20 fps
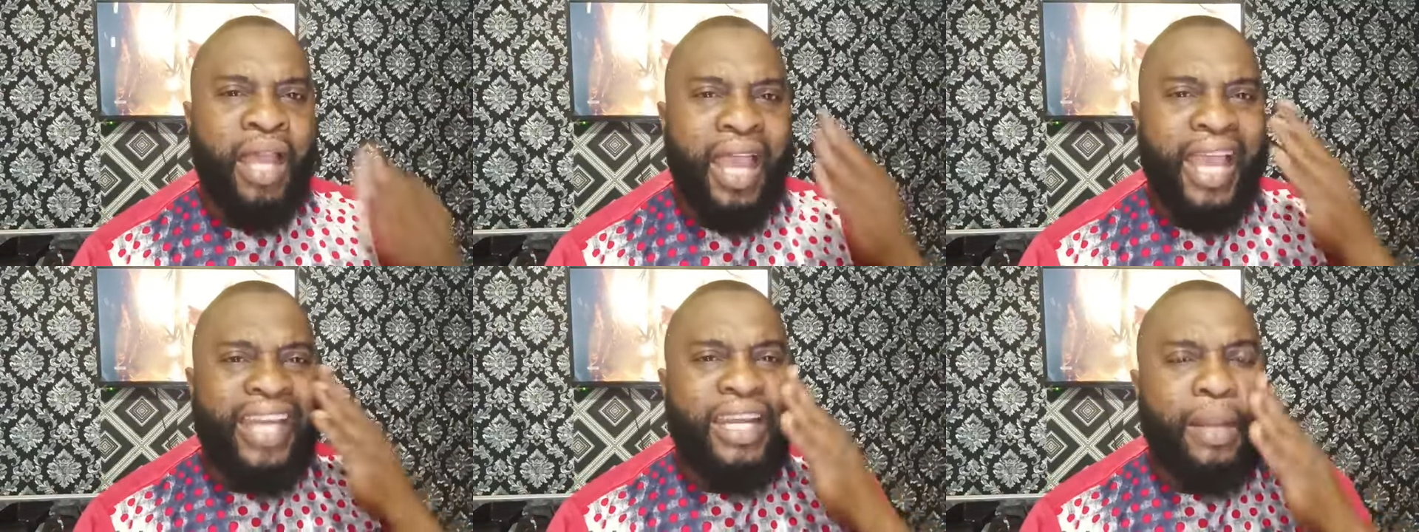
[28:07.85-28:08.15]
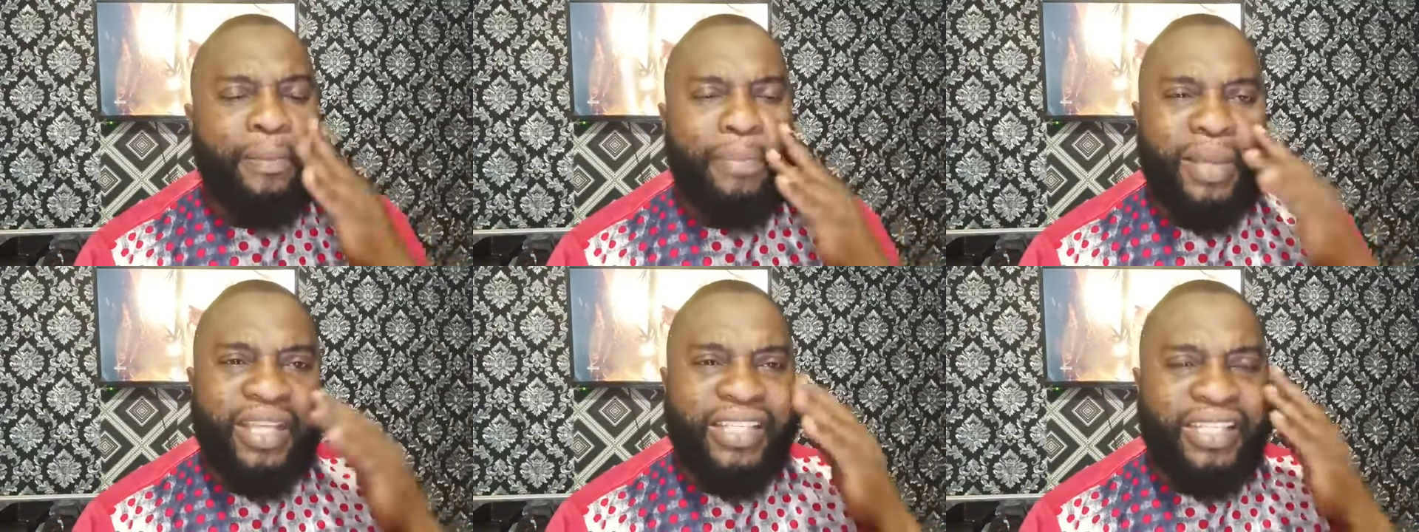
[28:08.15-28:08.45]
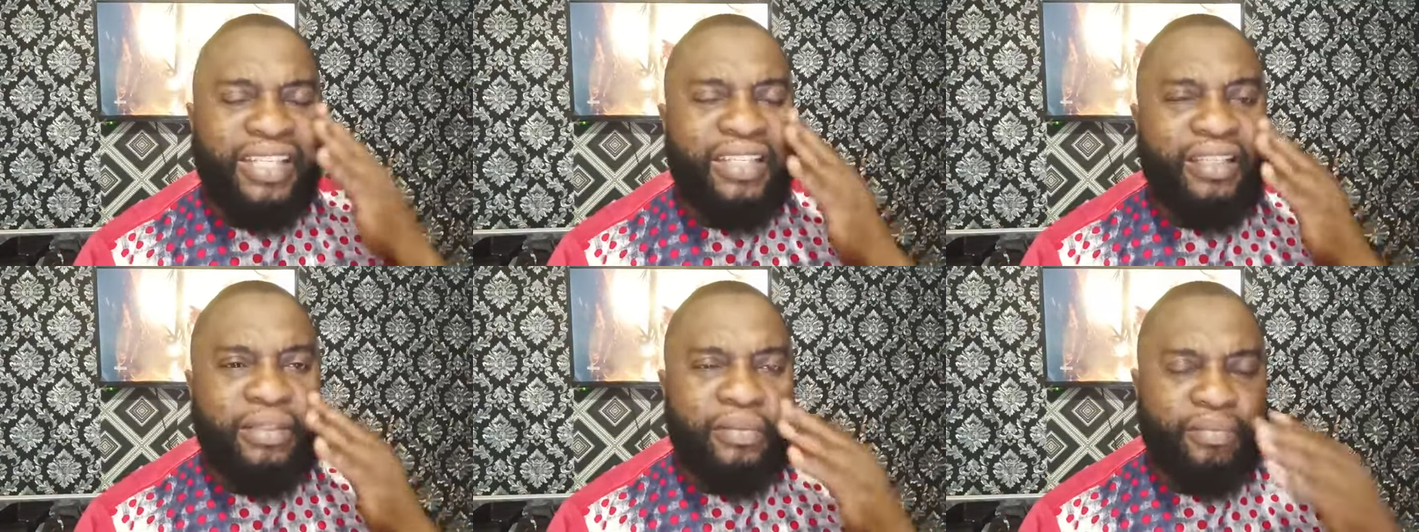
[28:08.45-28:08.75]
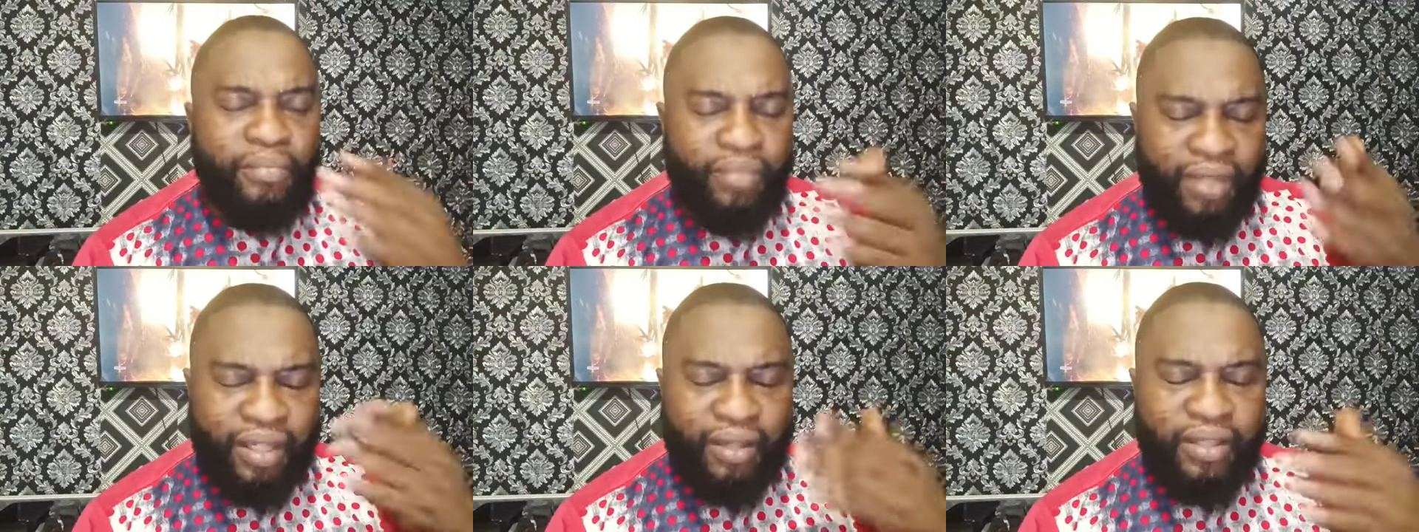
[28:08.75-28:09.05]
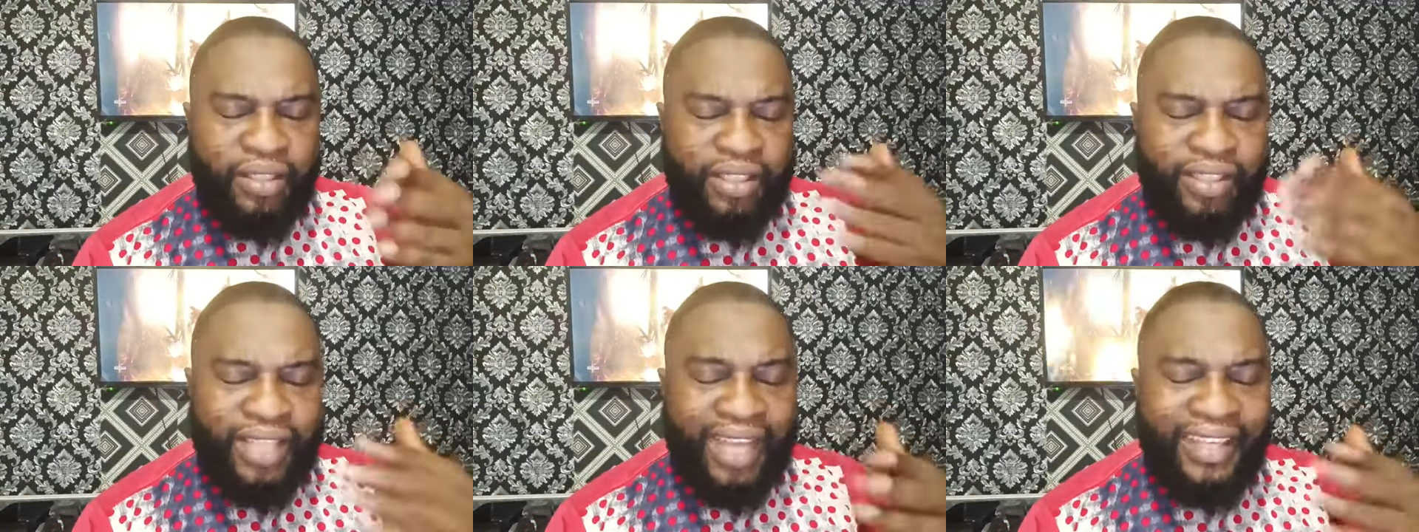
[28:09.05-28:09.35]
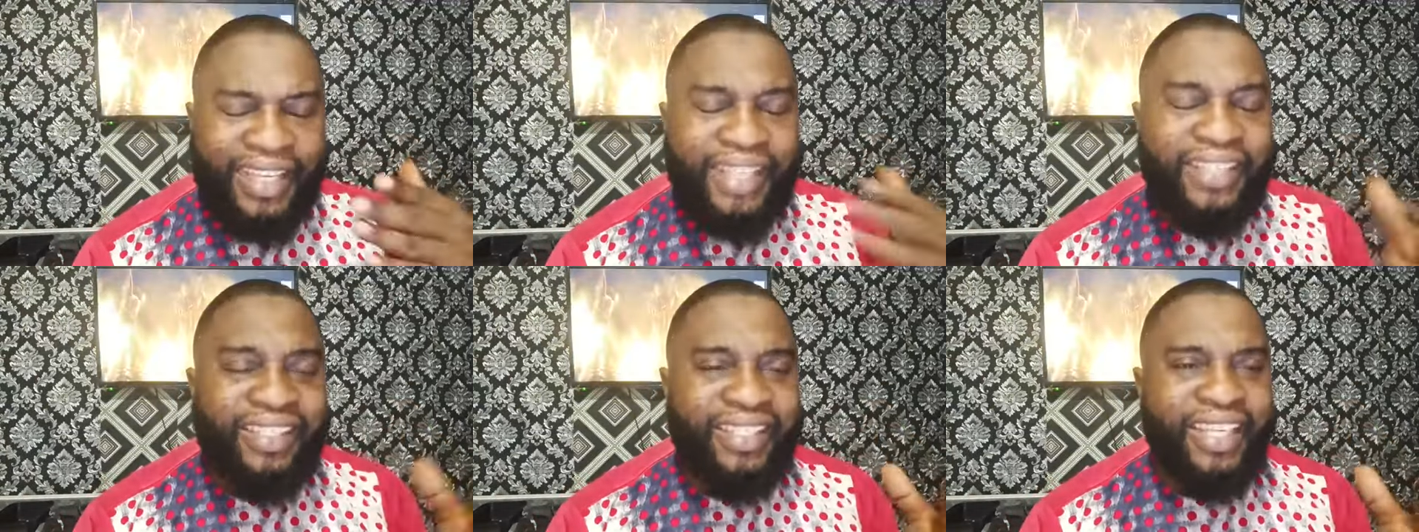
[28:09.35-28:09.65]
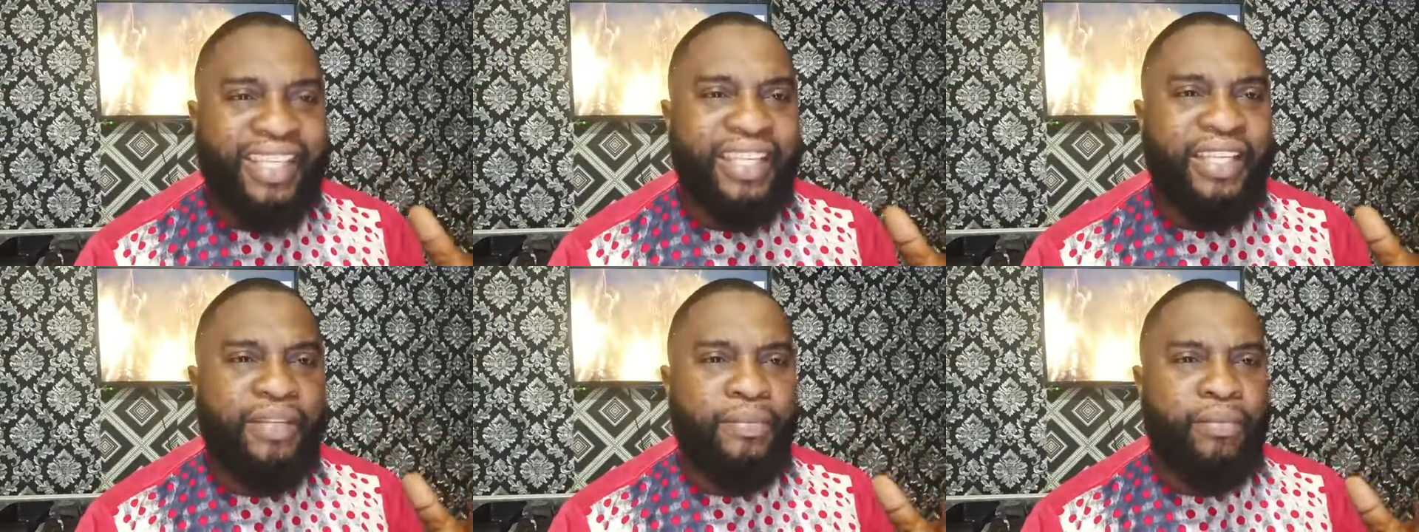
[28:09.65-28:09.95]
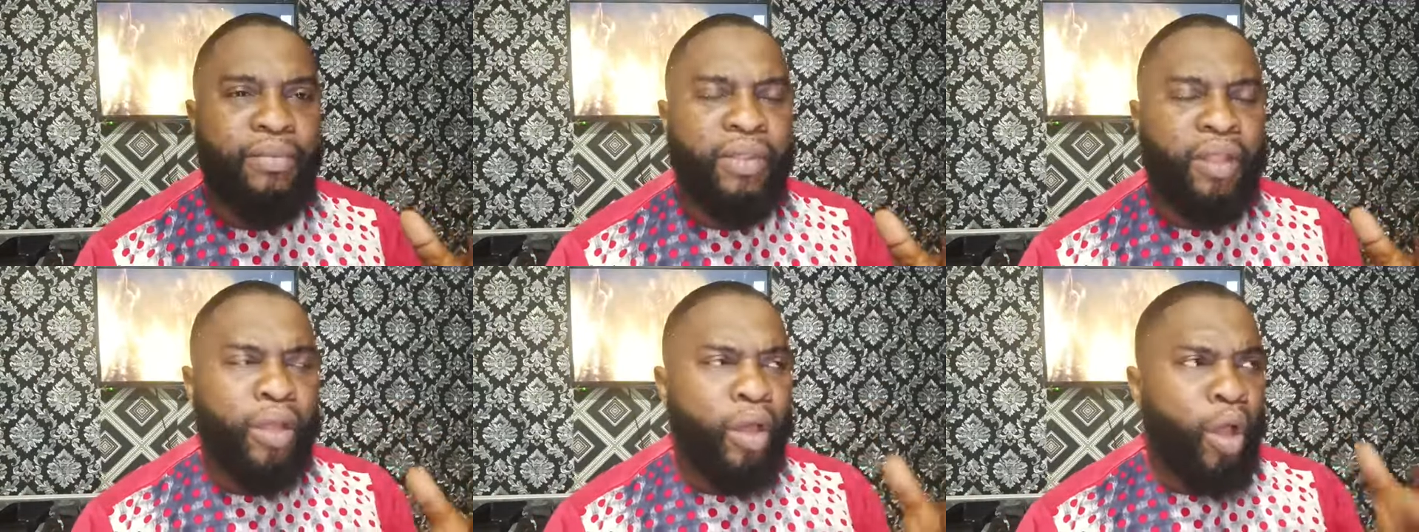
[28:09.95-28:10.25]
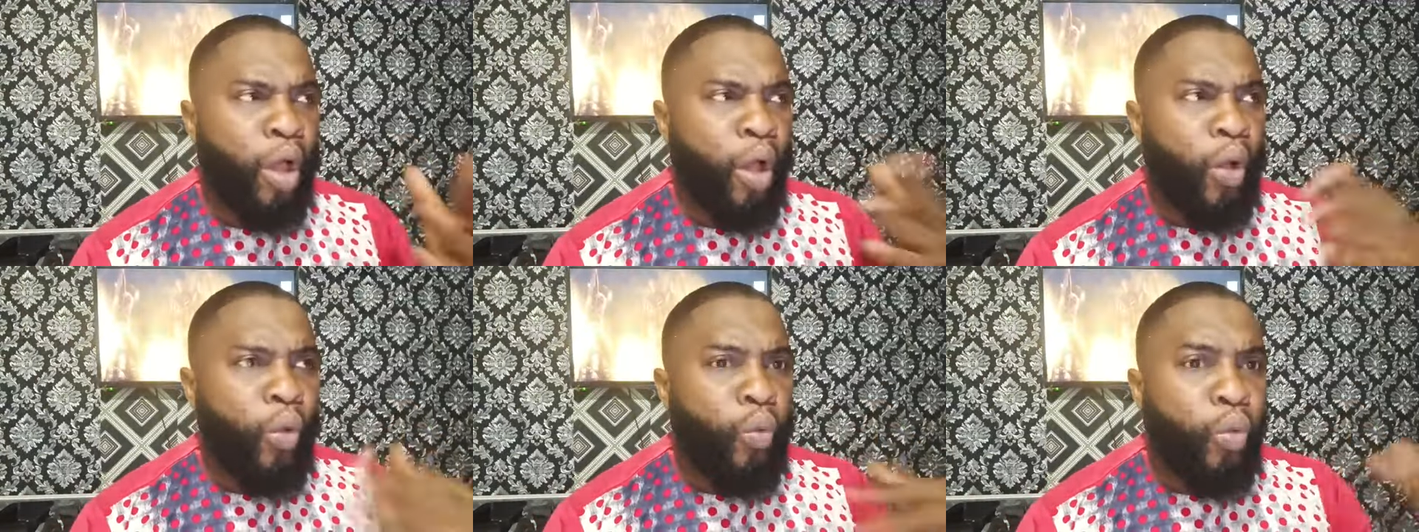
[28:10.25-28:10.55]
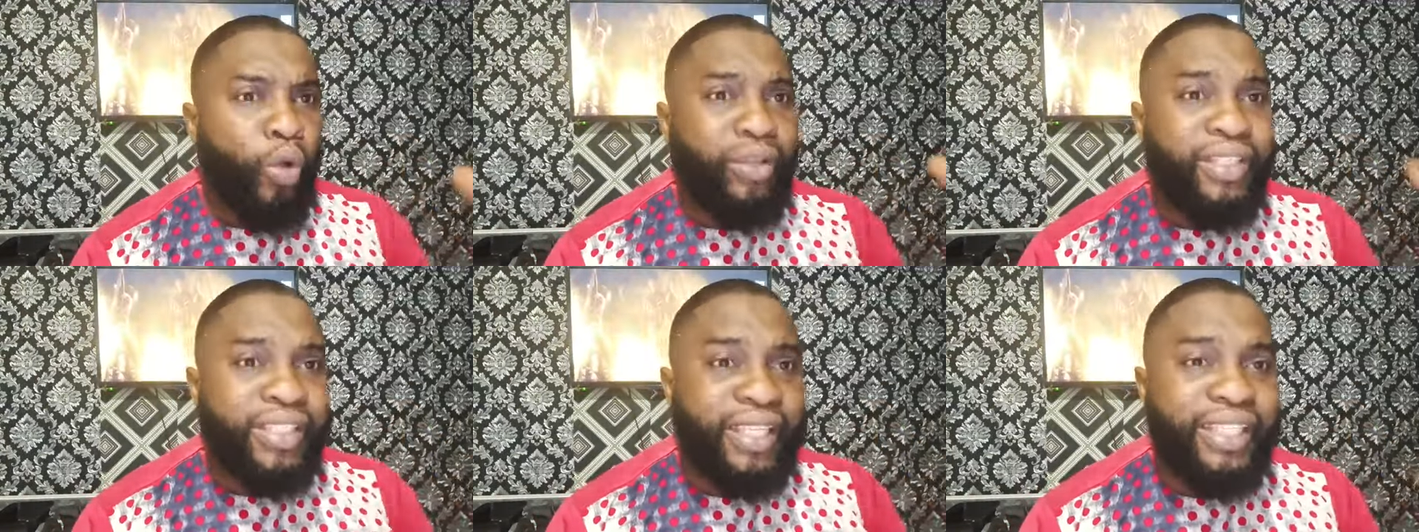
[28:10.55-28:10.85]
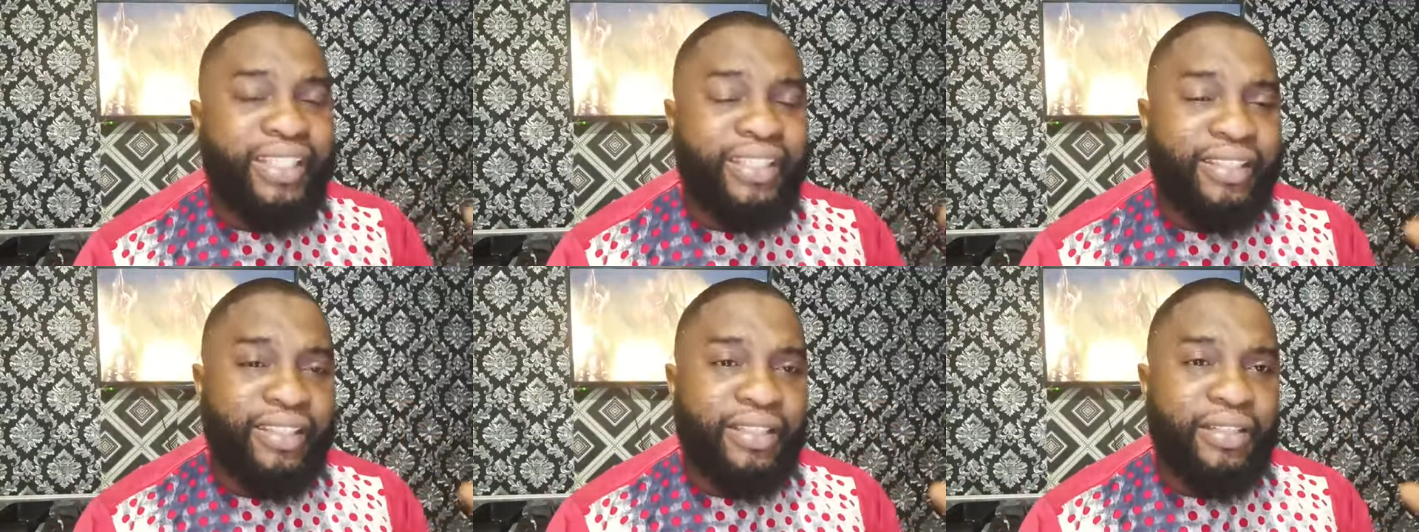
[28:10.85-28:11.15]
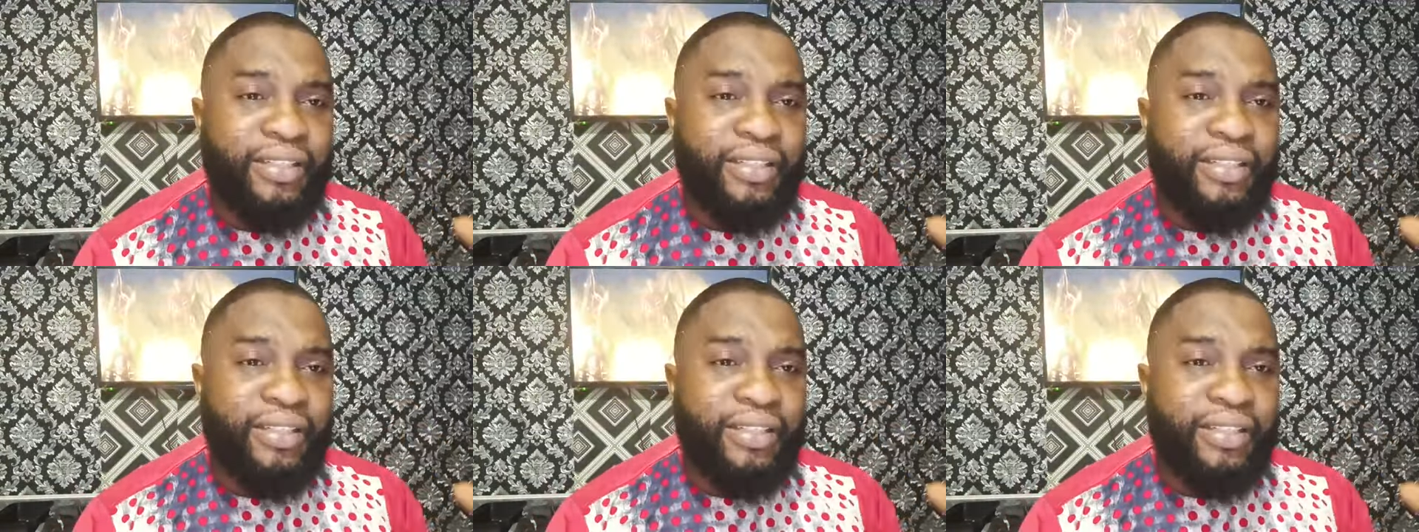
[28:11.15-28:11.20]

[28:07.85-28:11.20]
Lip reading: and the person started seeing, it